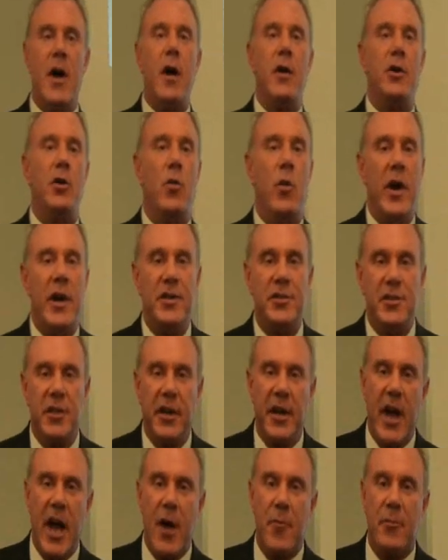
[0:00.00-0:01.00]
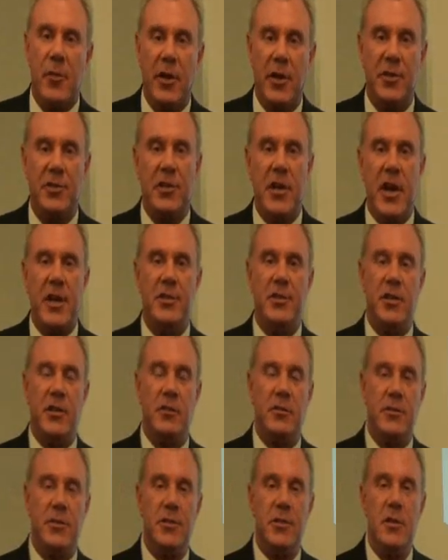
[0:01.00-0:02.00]
valuation
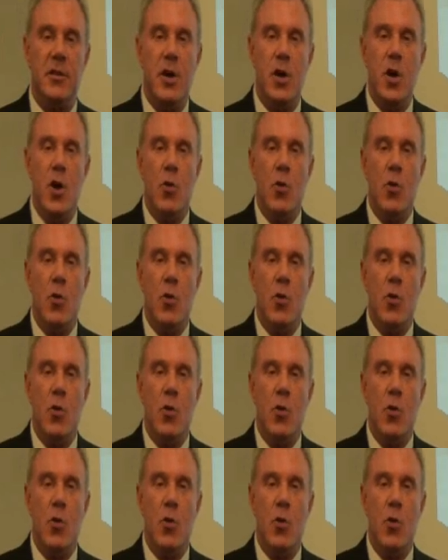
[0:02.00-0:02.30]
capitalizations